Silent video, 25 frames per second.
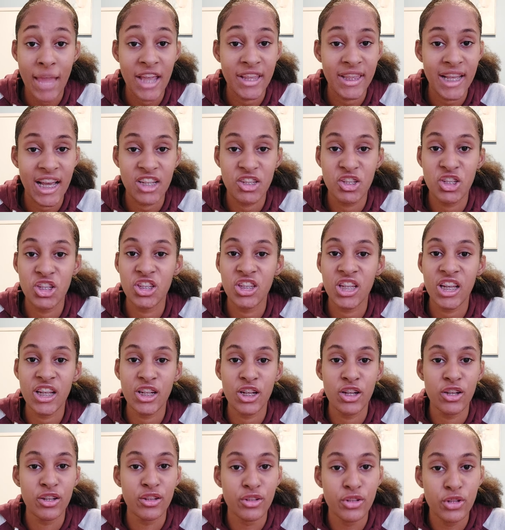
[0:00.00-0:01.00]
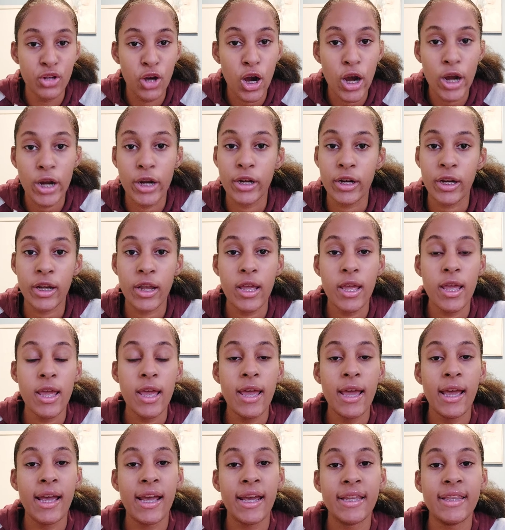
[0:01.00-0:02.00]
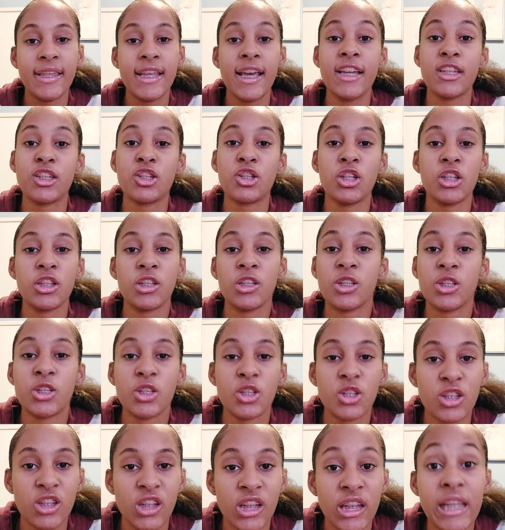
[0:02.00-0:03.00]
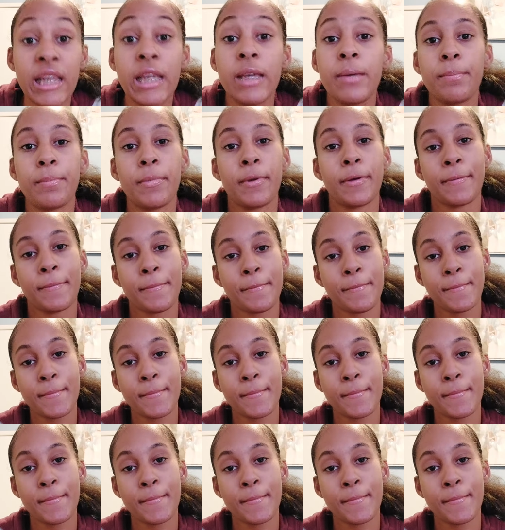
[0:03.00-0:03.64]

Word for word: that's just in the dark and that's just sleep.